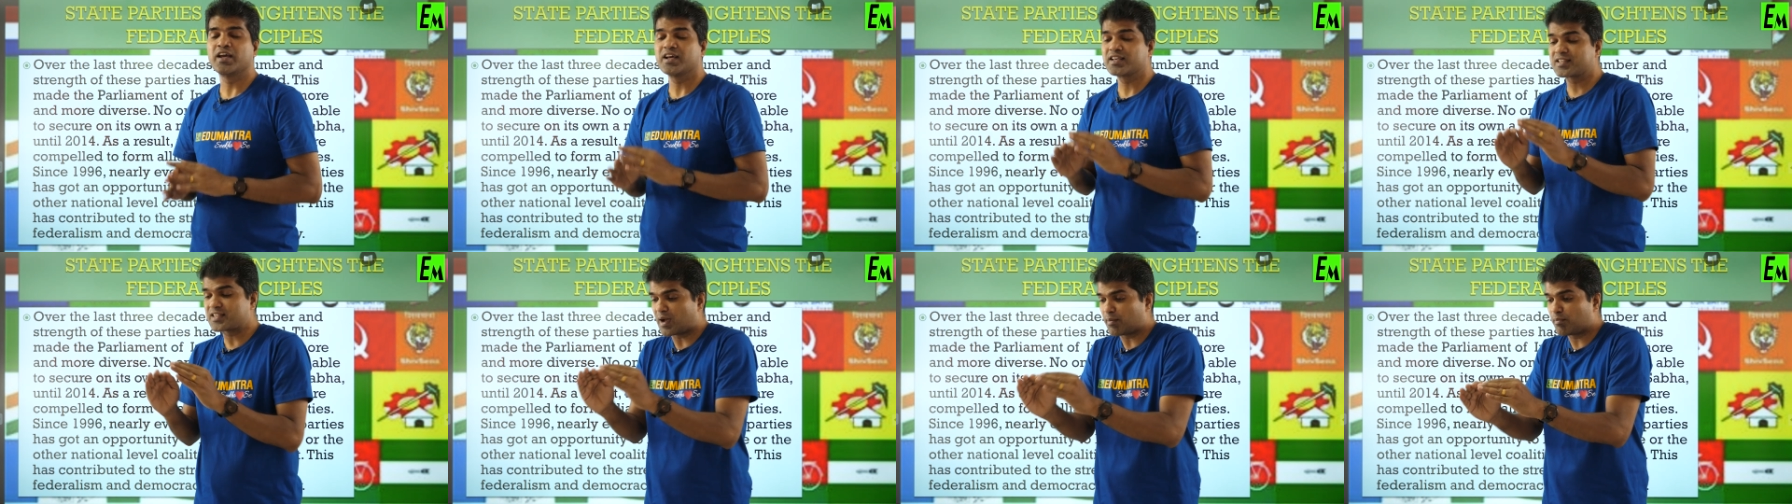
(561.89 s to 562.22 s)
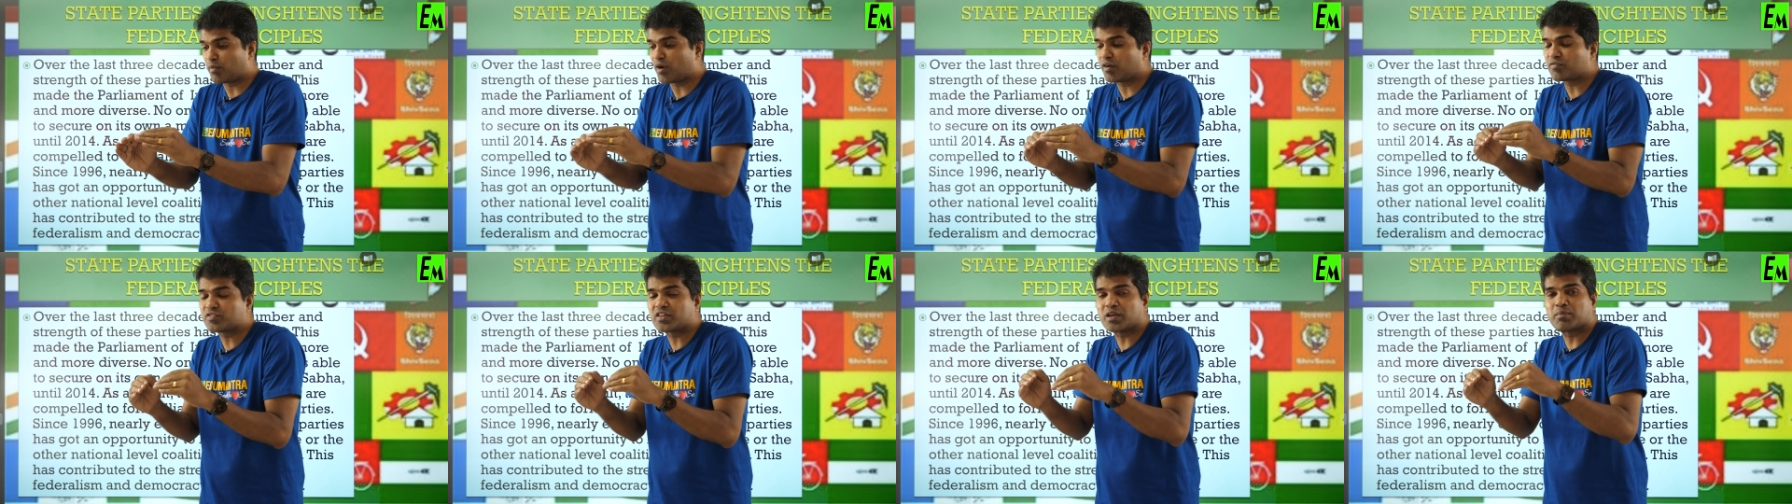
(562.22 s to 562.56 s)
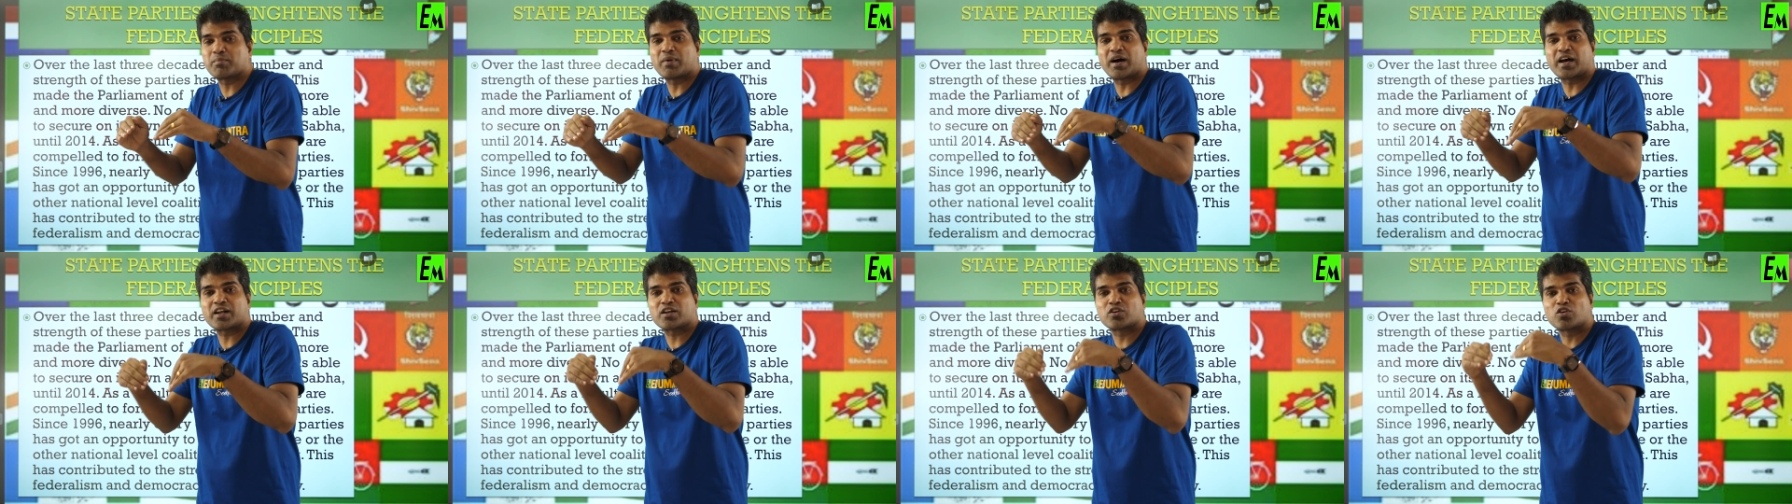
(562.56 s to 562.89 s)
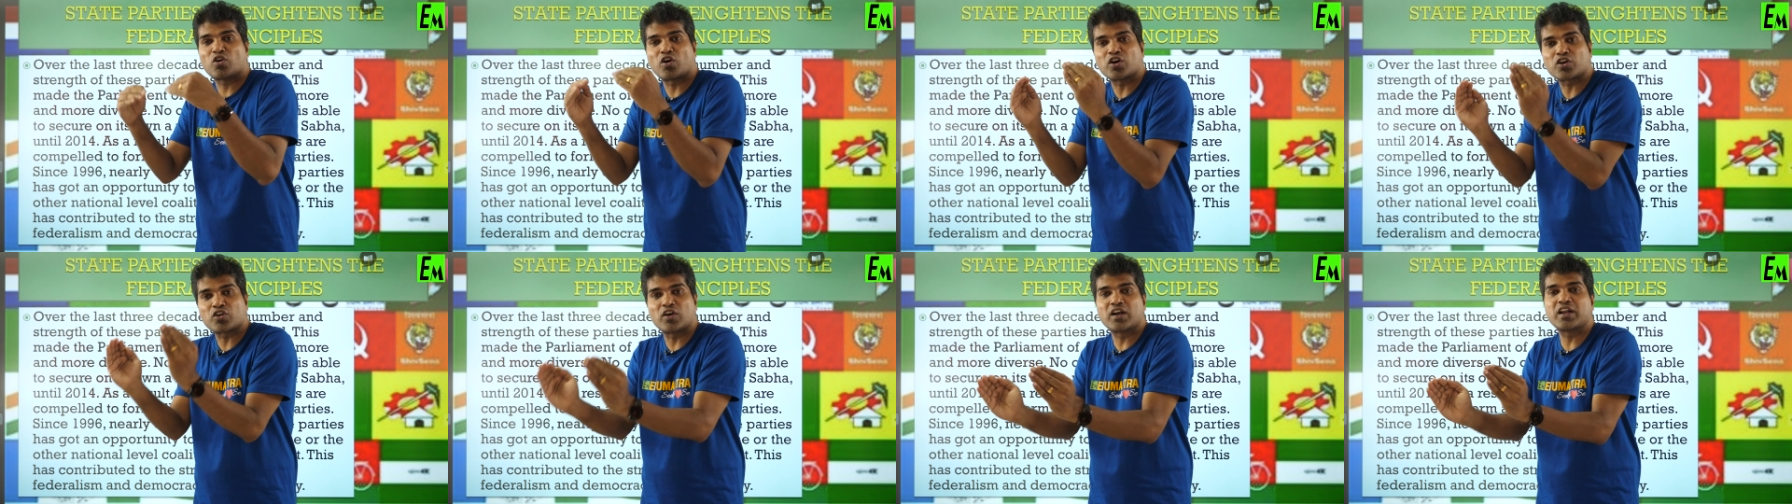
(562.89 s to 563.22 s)
Some of them are
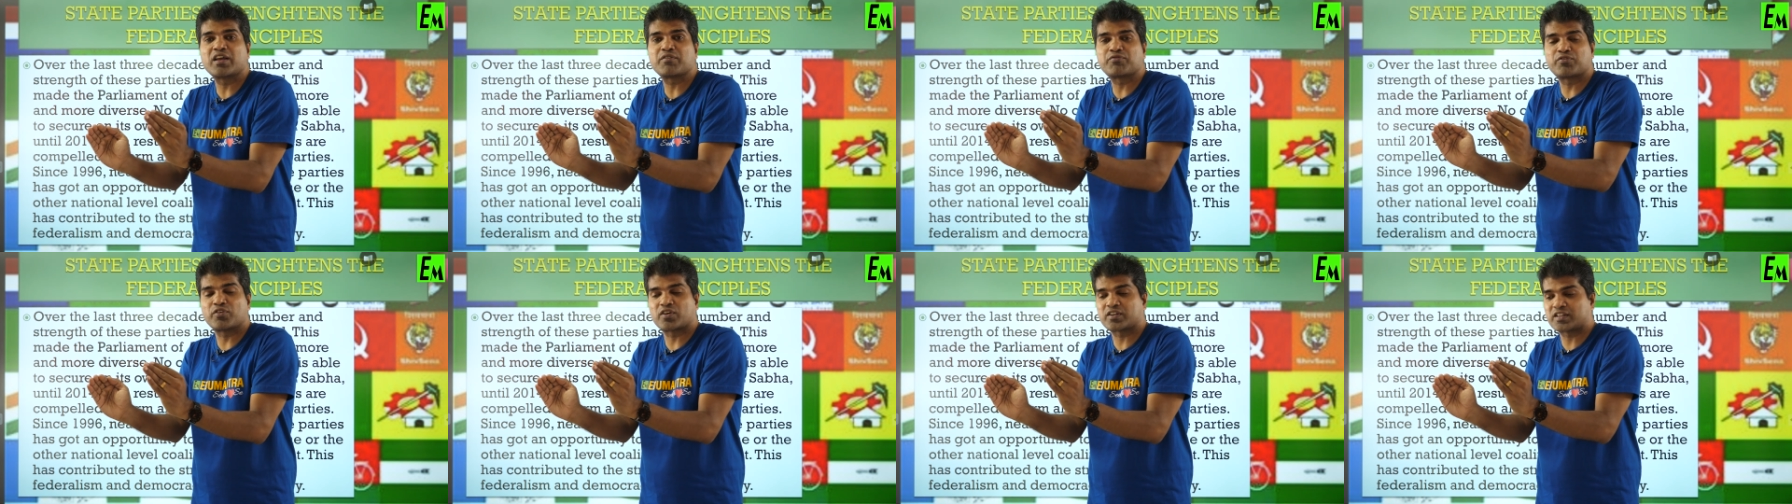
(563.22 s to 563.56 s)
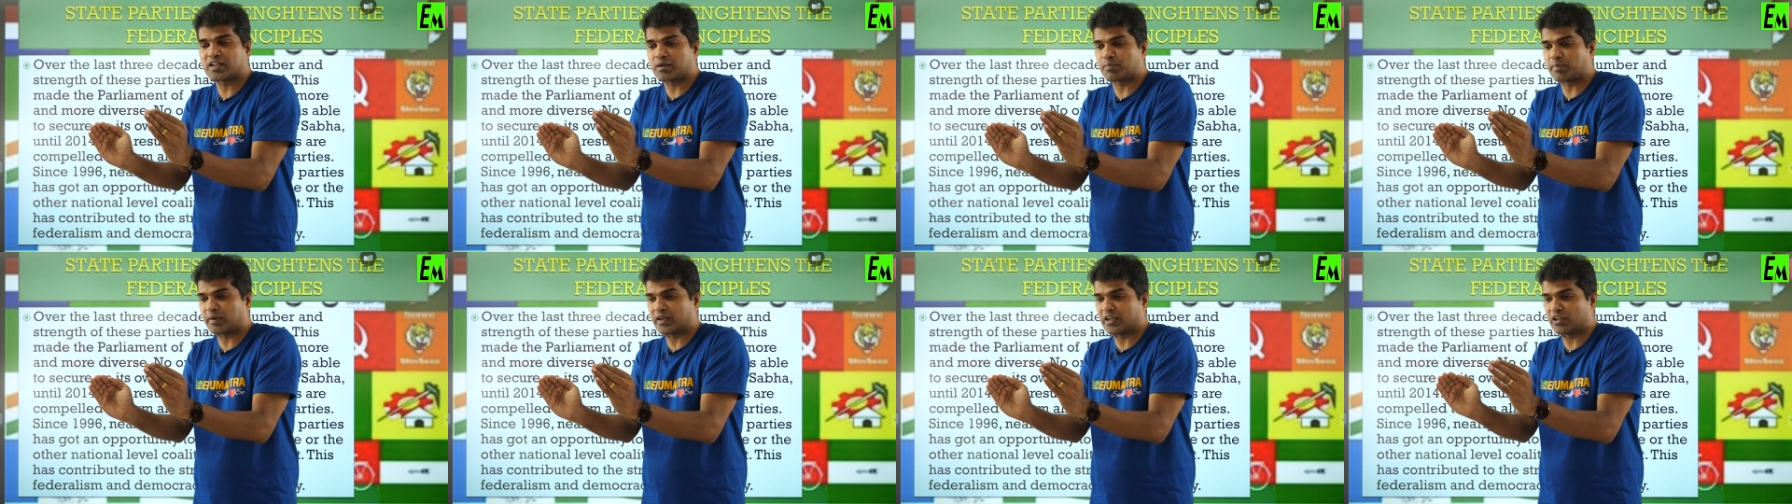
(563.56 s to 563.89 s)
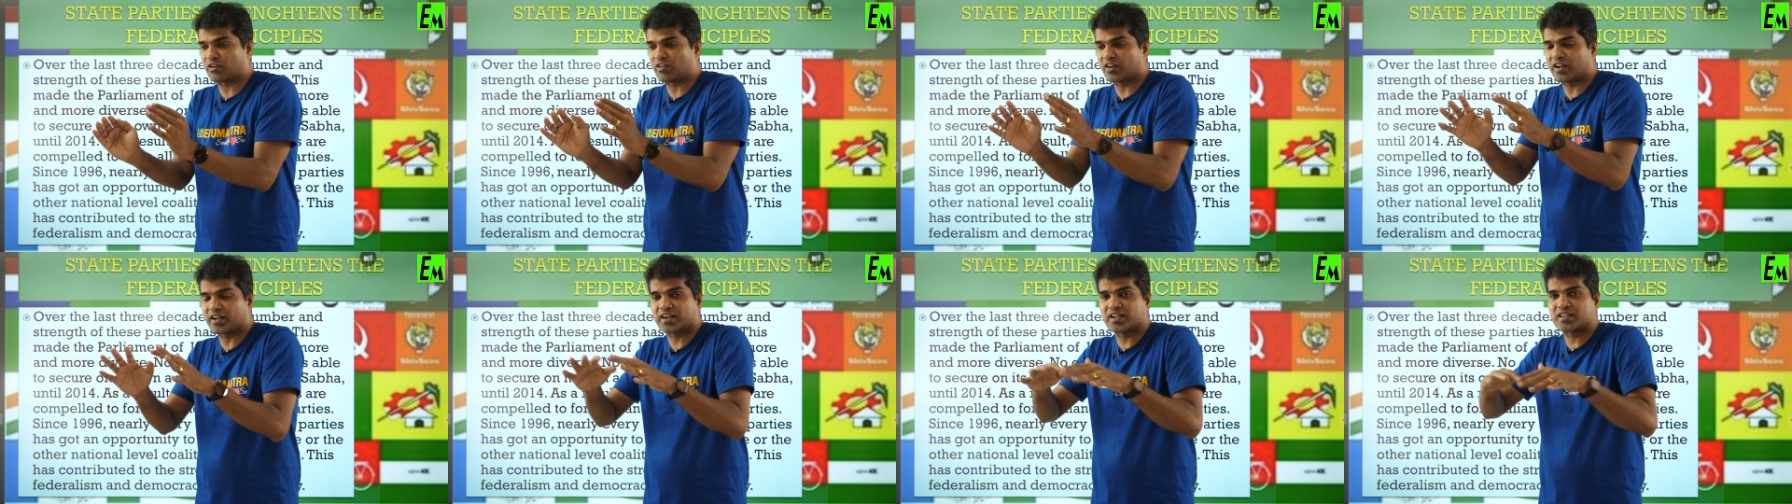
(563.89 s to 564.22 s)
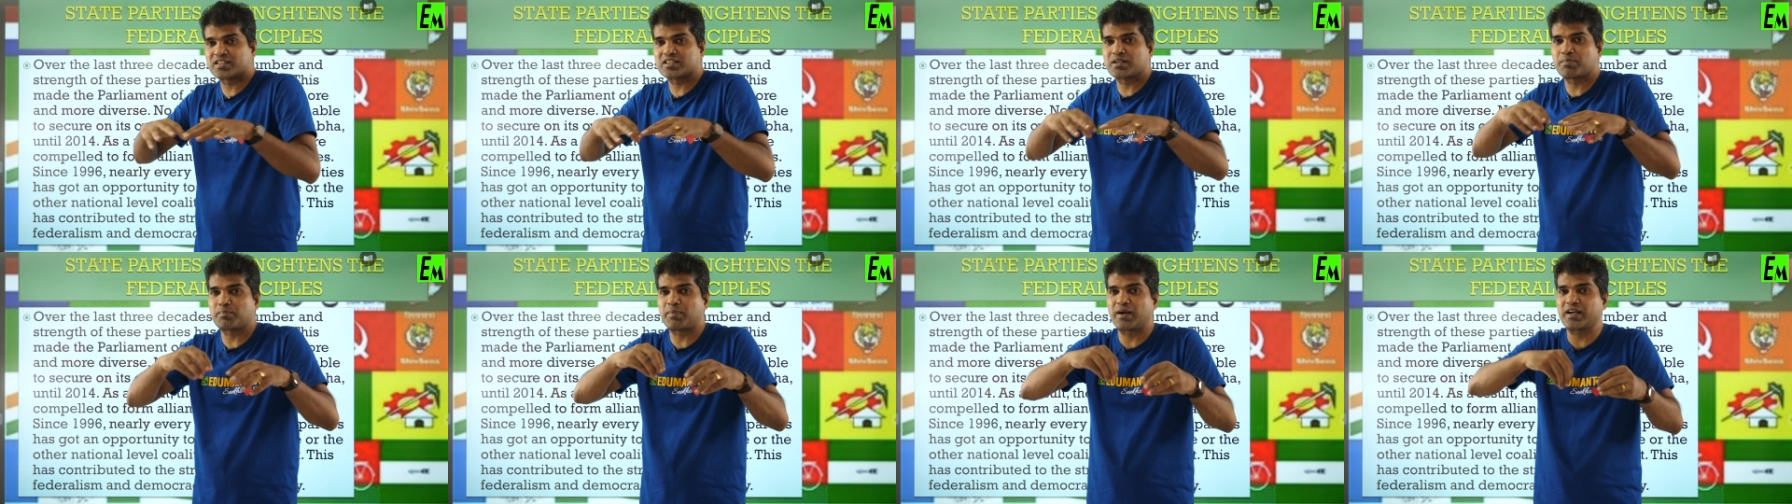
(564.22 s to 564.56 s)
not only for that particular
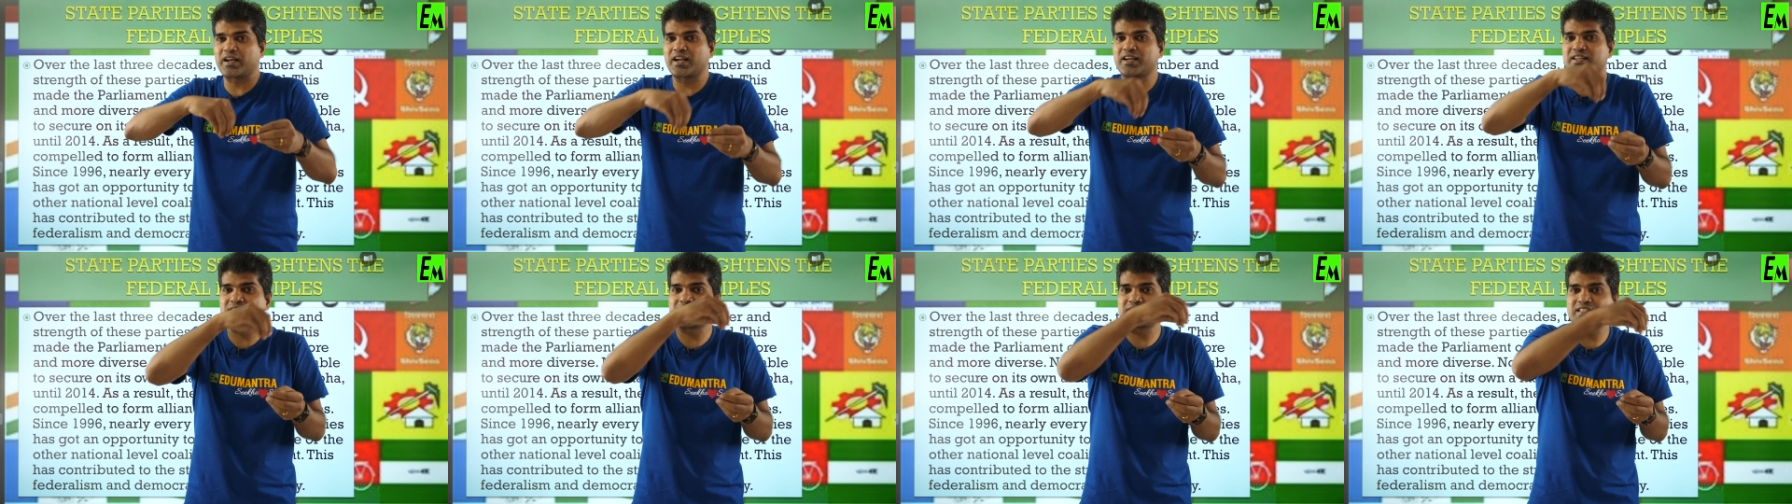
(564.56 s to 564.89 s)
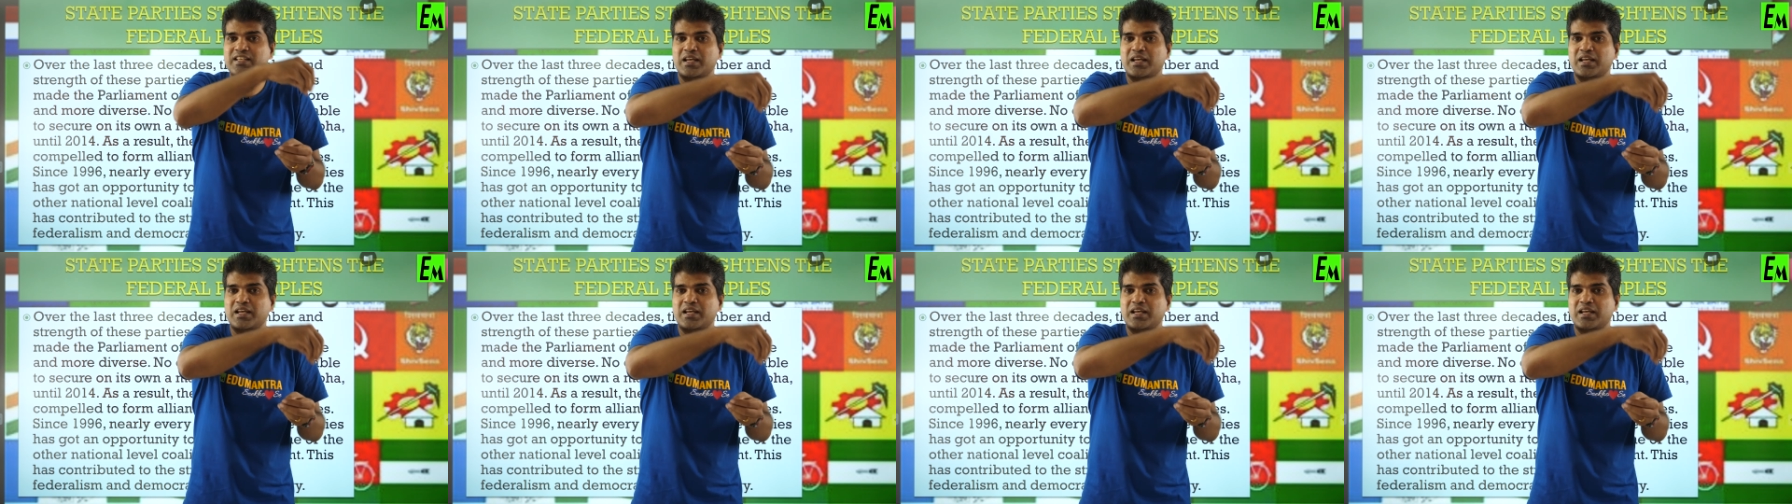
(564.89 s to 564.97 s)
region but at the